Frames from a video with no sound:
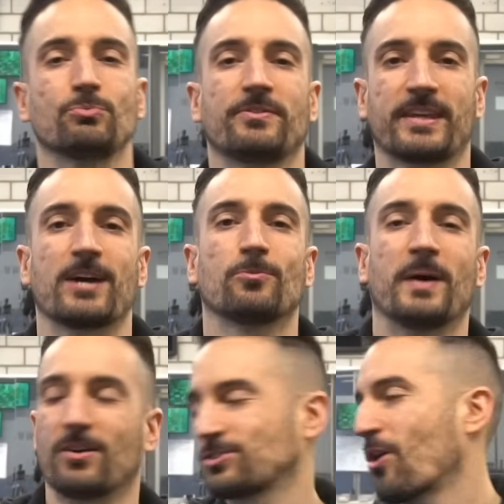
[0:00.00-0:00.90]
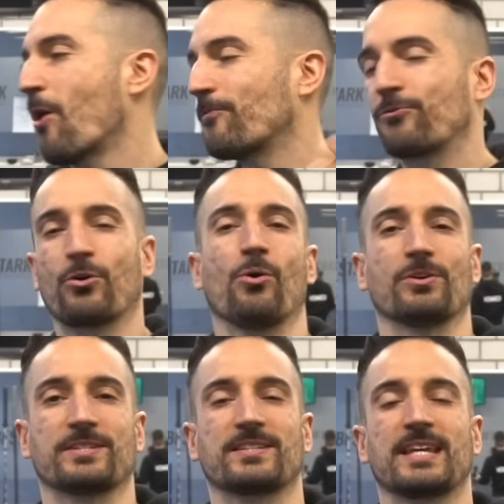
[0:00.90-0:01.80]
with kettlebells? Of
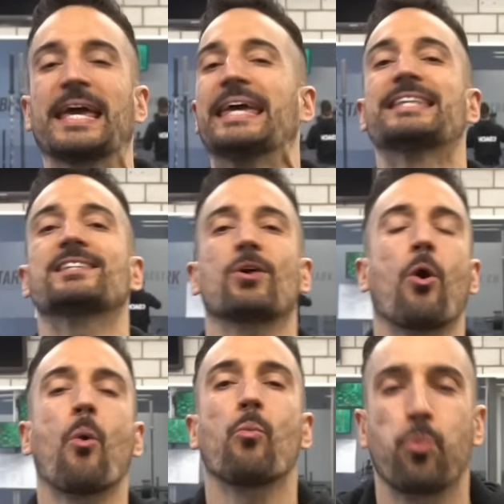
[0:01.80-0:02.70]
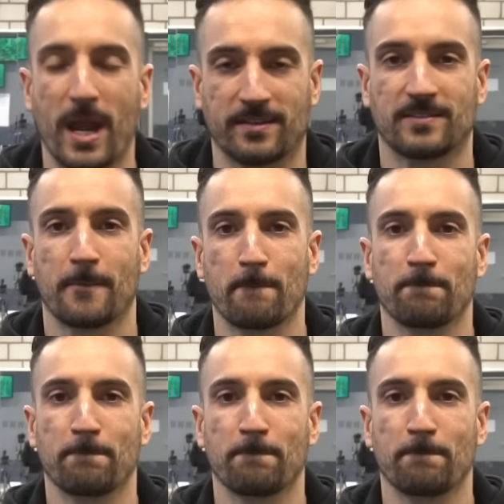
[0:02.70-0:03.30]
course, it's a weight.